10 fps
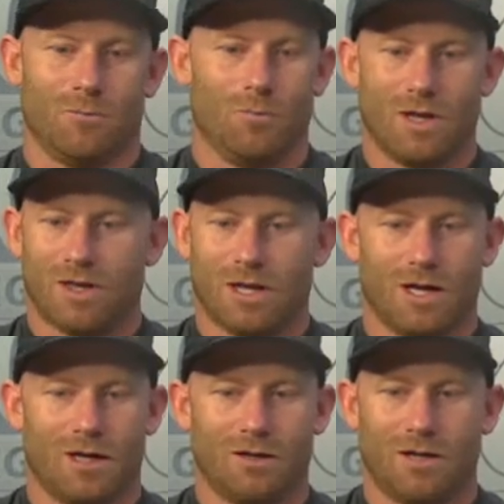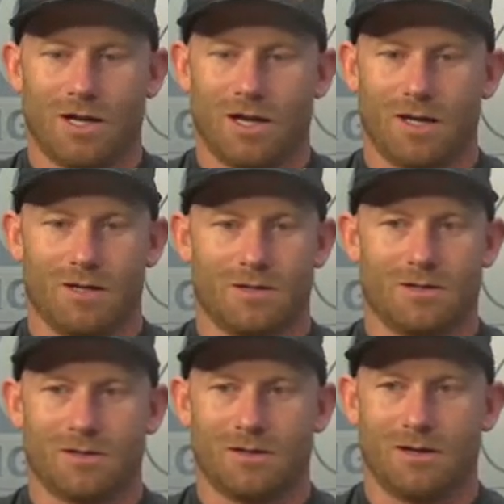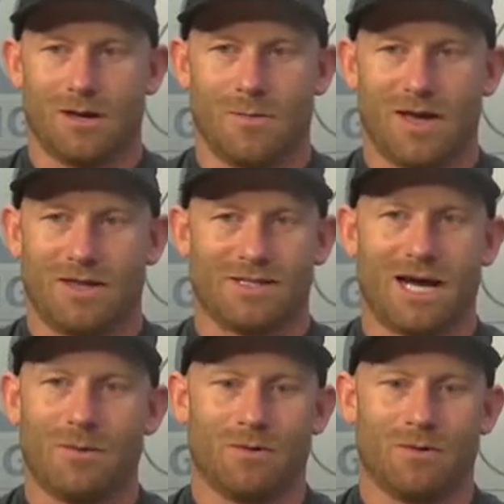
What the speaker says: went there, and at the time